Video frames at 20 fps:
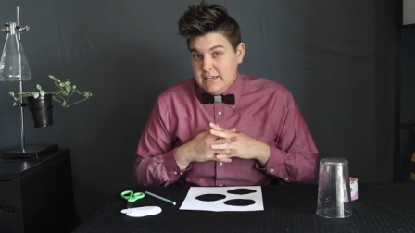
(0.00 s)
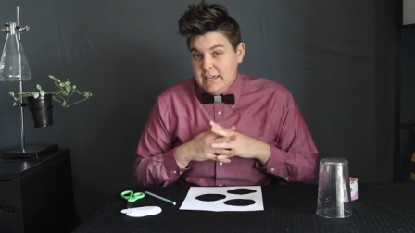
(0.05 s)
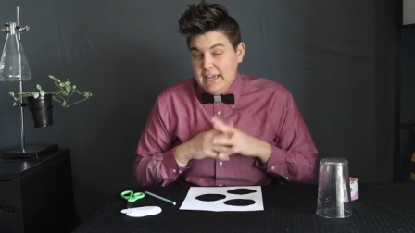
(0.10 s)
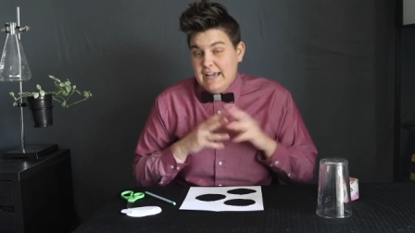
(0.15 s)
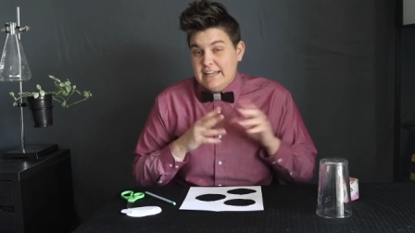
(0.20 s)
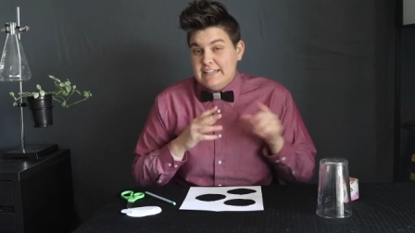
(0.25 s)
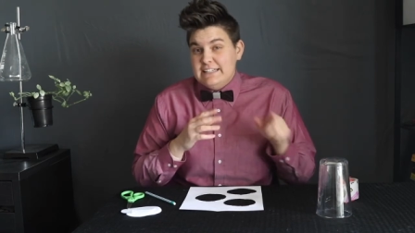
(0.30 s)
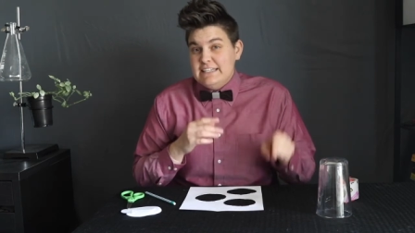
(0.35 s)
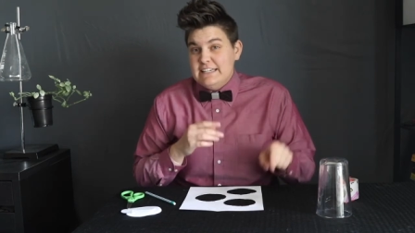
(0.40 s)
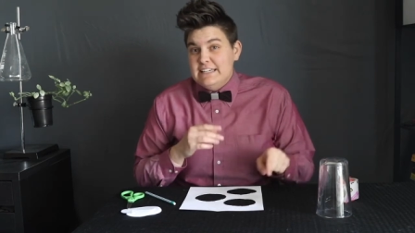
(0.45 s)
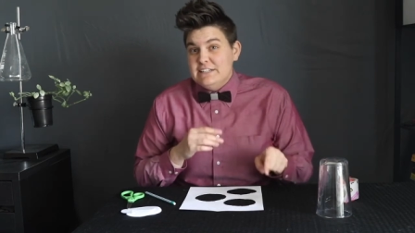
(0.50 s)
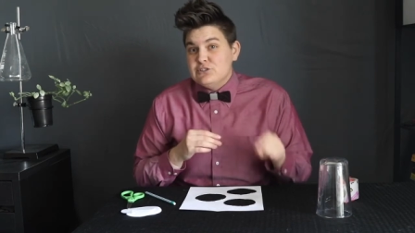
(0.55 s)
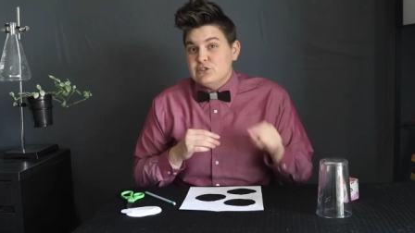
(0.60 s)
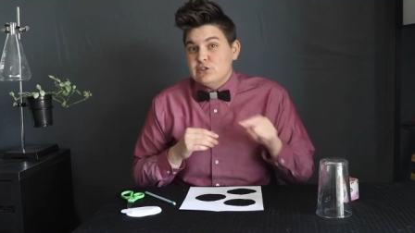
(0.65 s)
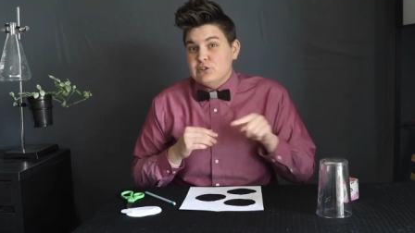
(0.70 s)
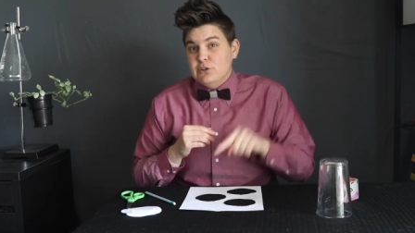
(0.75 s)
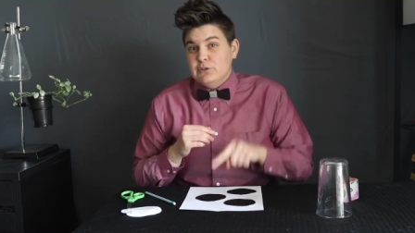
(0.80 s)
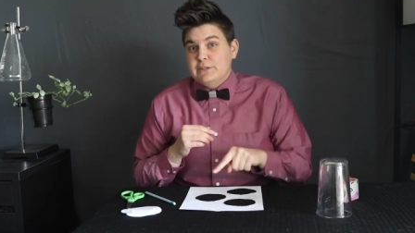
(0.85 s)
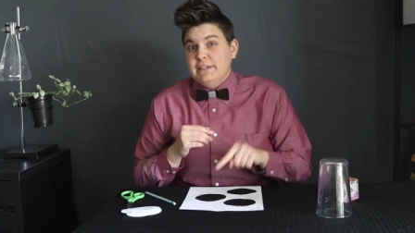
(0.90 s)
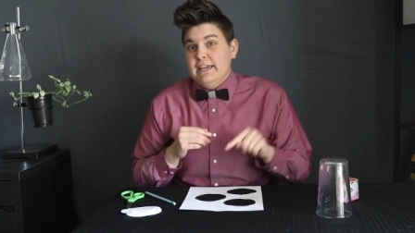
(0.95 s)
At each
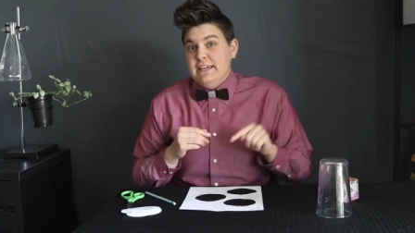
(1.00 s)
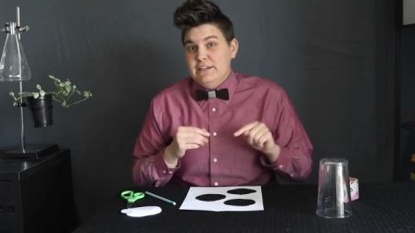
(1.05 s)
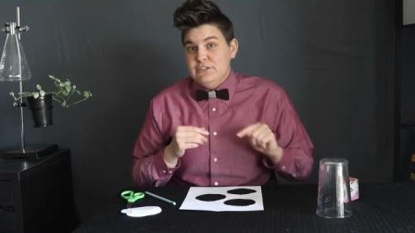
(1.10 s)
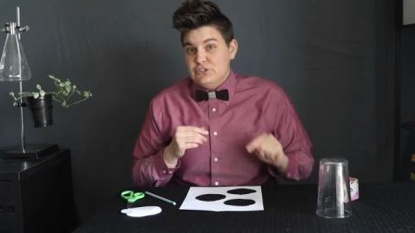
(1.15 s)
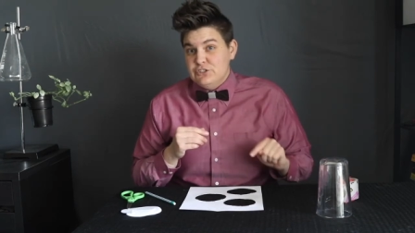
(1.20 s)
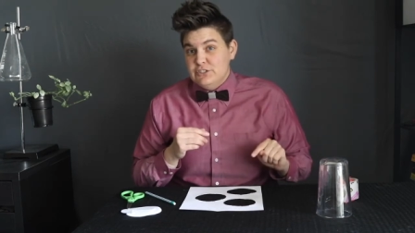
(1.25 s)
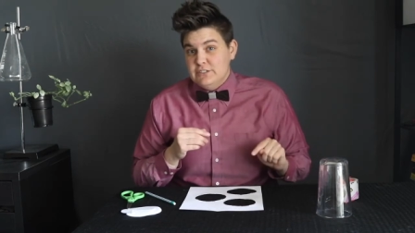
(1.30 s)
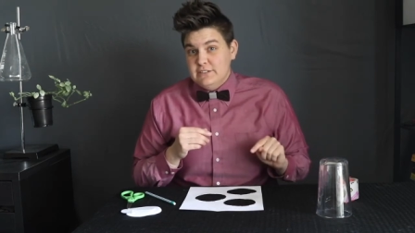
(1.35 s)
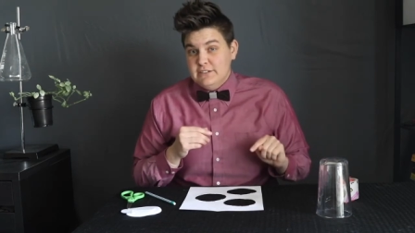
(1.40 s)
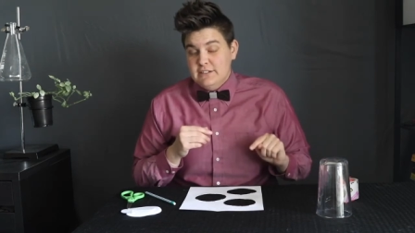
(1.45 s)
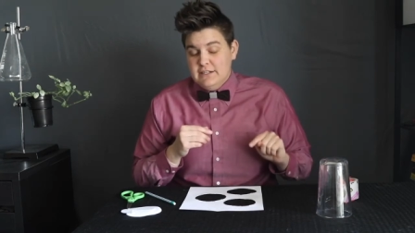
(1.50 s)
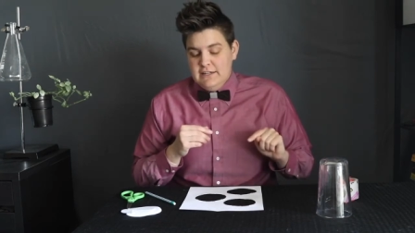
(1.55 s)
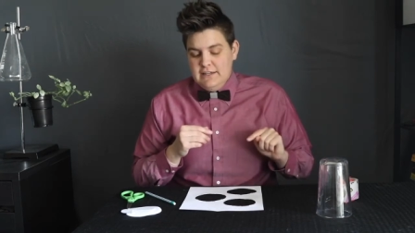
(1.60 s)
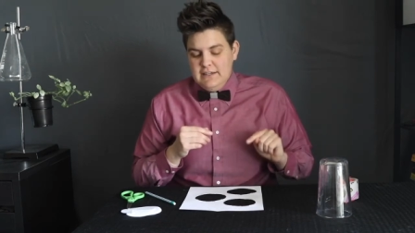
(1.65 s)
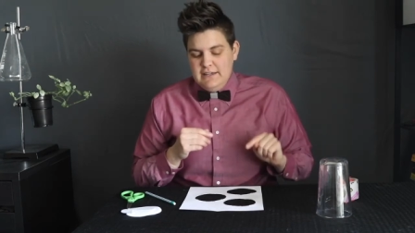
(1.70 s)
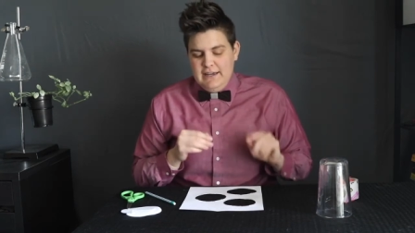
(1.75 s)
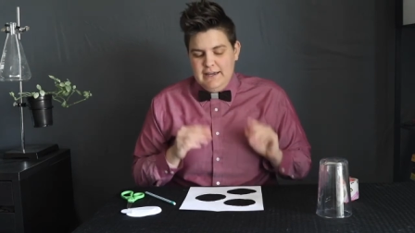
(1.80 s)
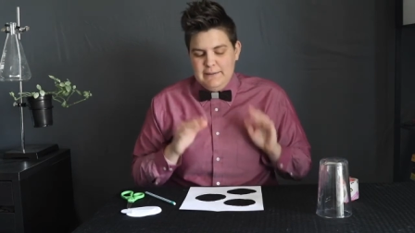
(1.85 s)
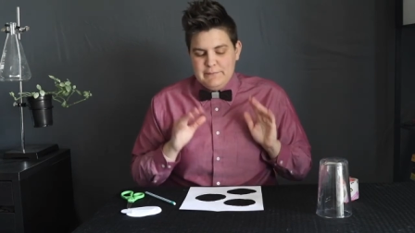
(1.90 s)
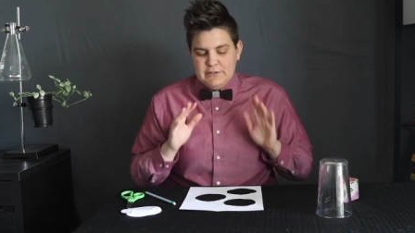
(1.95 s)
location,
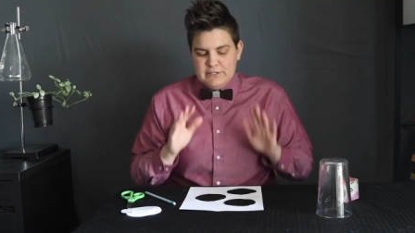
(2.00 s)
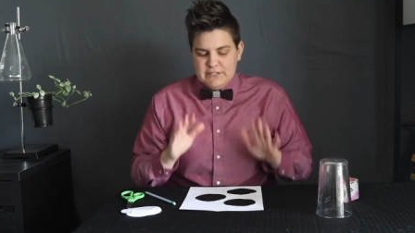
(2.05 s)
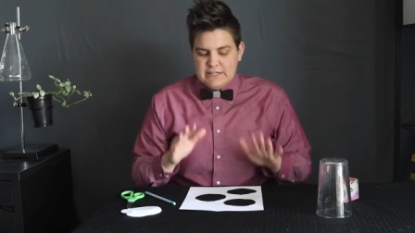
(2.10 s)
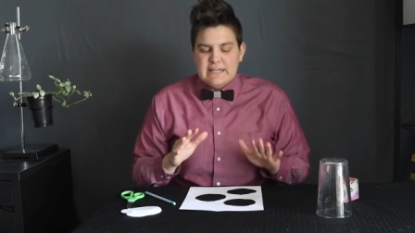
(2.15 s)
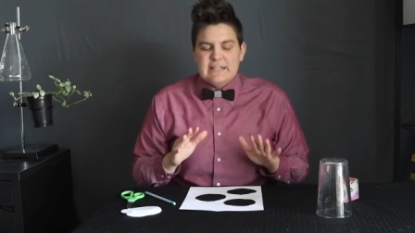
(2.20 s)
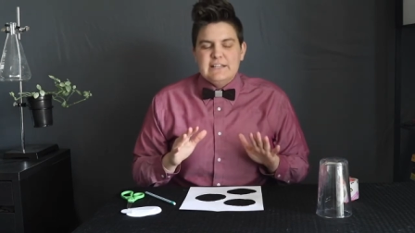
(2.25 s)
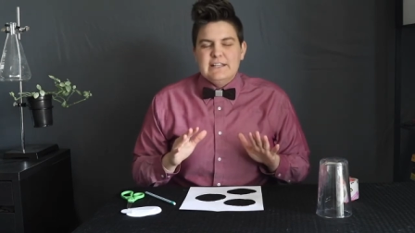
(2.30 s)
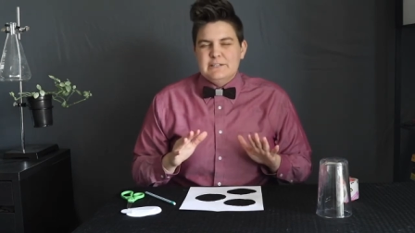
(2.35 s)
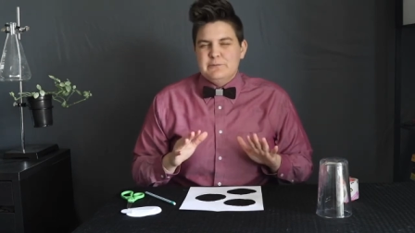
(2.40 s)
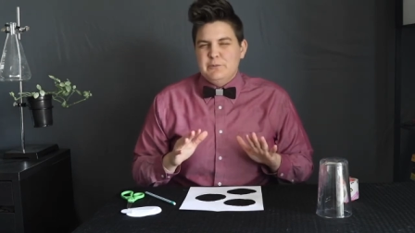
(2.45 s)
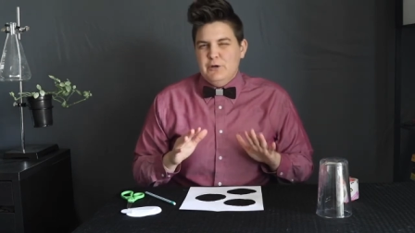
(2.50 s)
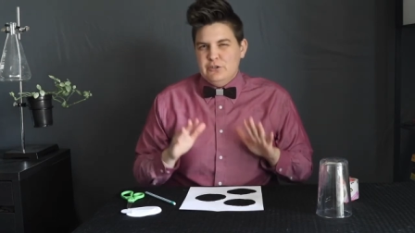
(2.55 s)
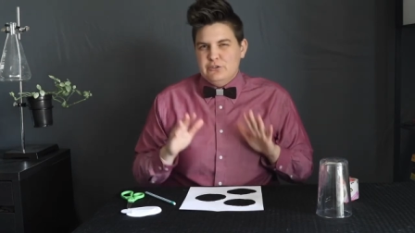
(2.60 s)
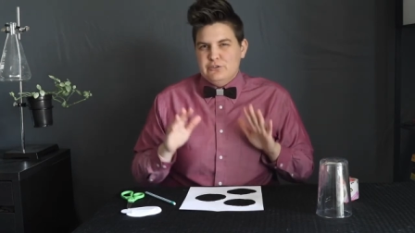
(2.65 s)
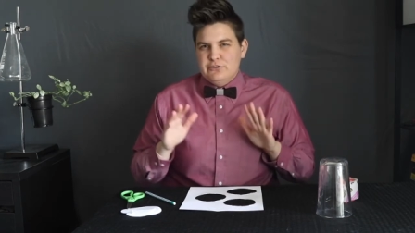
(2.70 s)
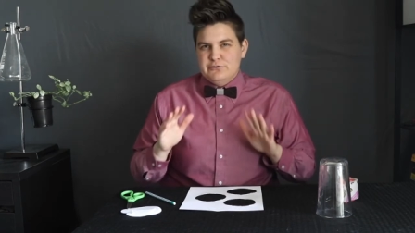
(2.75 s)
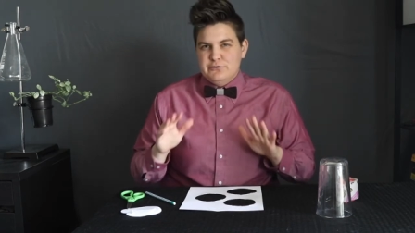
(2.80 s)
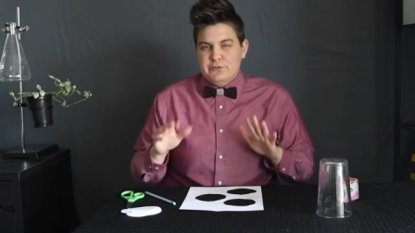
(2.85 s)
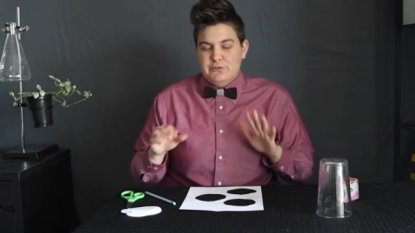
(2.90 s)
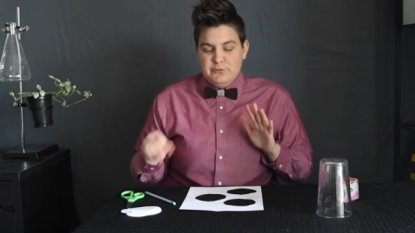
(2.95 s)
I'm gonna collect
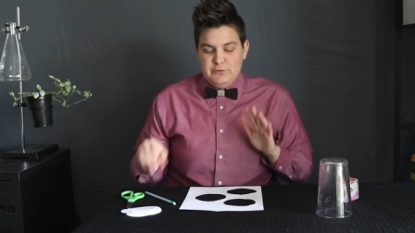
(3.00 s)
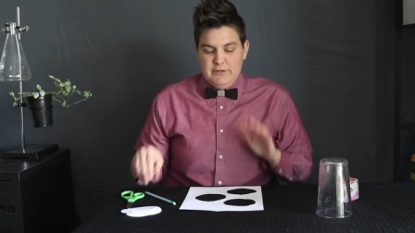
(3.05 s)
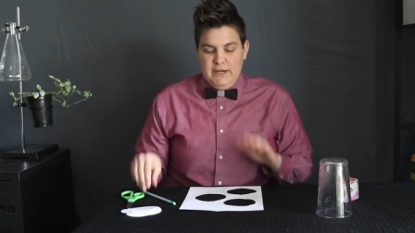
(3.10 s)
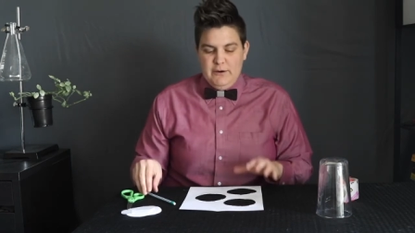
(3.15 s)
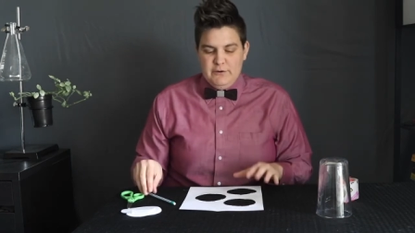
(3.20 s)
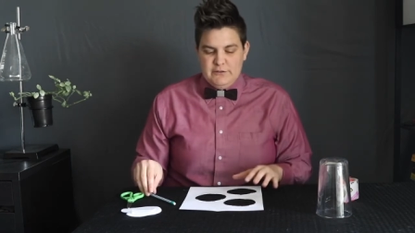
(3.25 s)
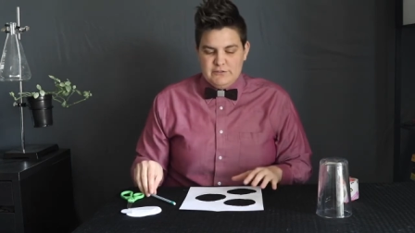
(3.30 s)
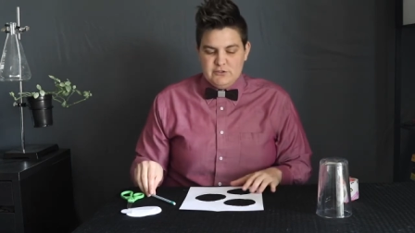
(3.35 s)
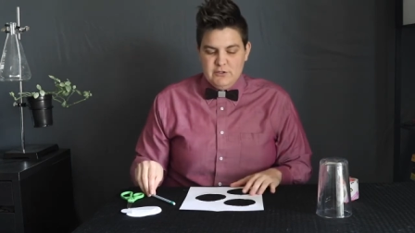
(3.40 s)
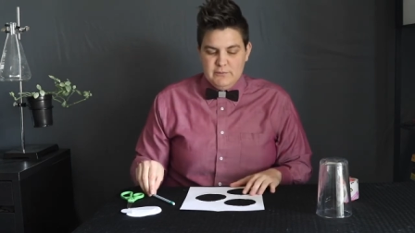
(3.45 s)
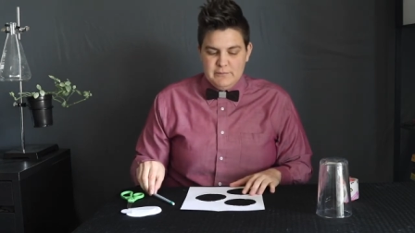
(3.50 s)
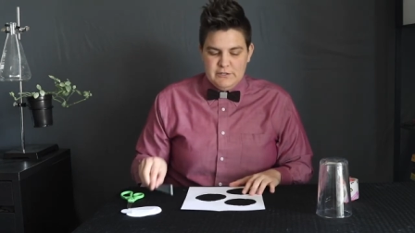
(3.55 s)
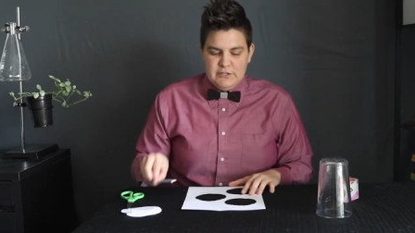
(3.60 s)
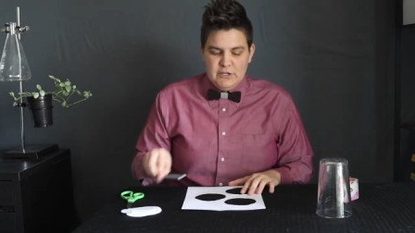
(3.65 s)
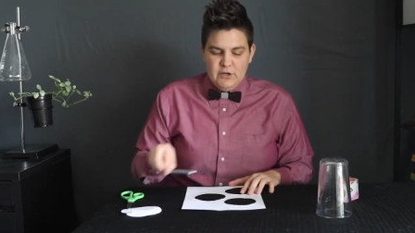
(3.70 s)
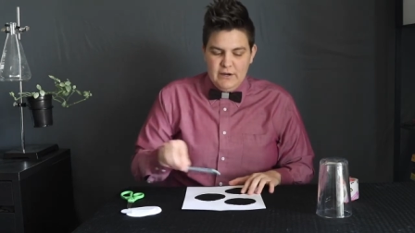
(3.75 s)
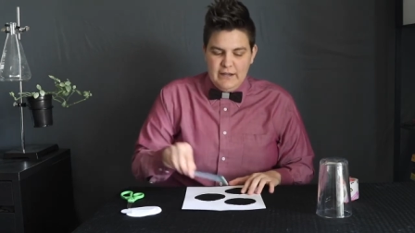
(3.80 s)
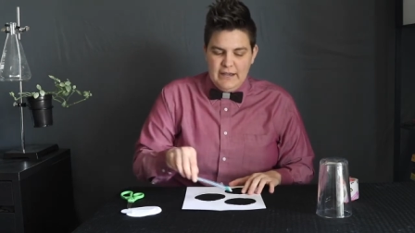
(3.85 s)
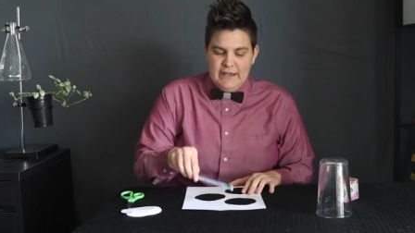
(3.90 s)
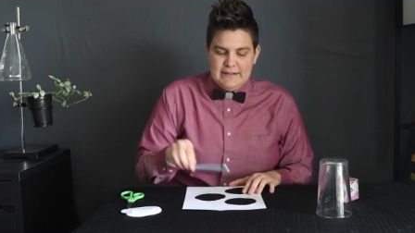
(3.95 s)
particles for three hours. So I'm gonna
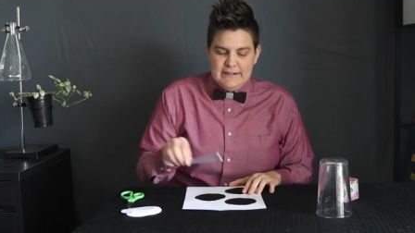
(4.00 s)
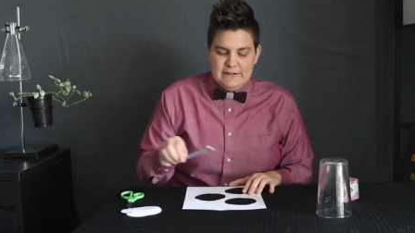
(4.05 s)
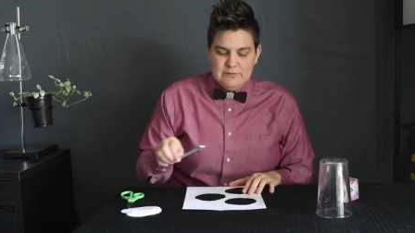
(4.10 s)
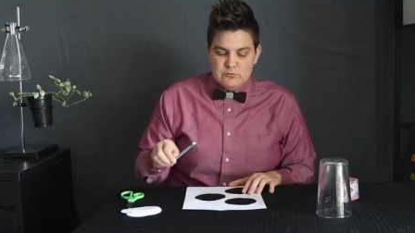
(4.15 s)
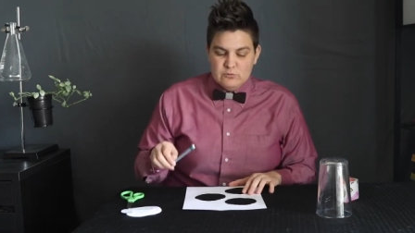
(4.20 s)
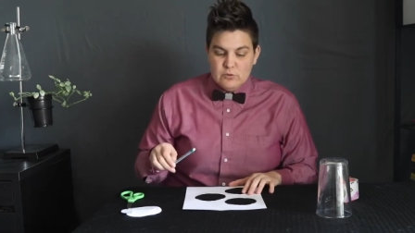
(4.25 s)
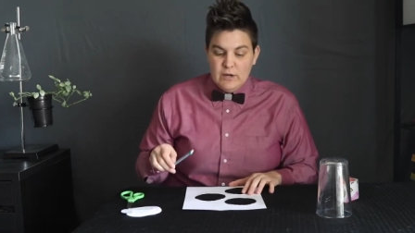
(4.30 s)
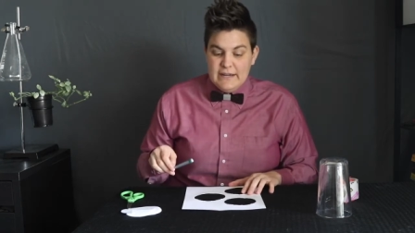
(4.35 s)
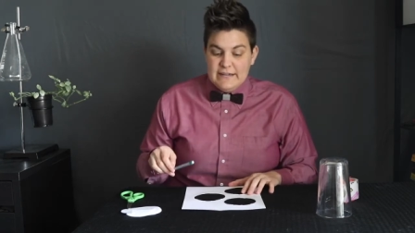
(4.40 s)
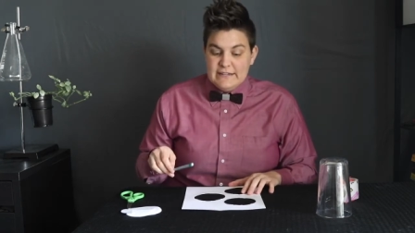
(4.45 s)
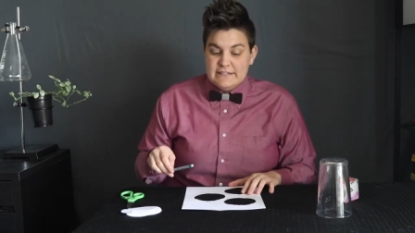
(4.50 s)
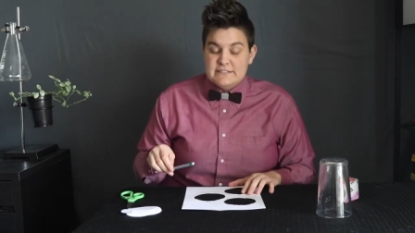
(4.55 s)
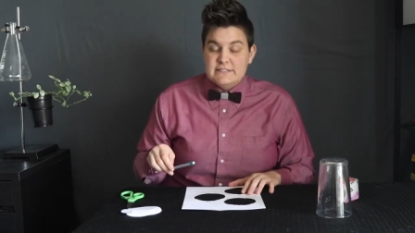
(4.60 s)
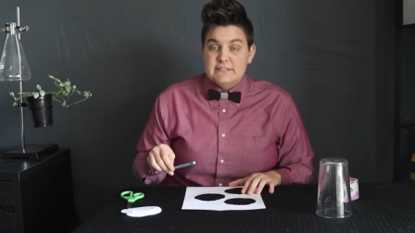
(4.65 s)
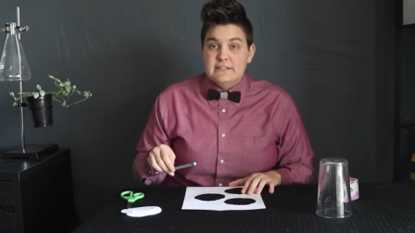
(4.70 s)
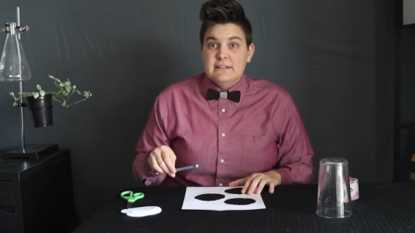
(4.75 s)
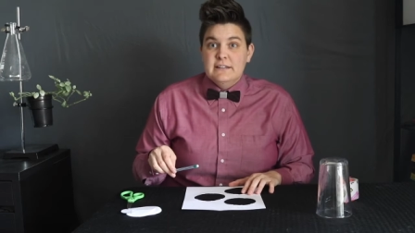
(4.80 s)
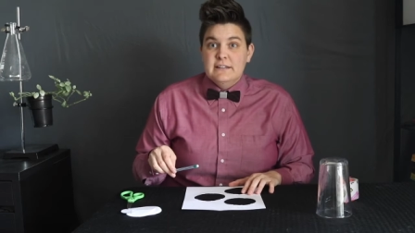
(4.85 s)
go ahead and write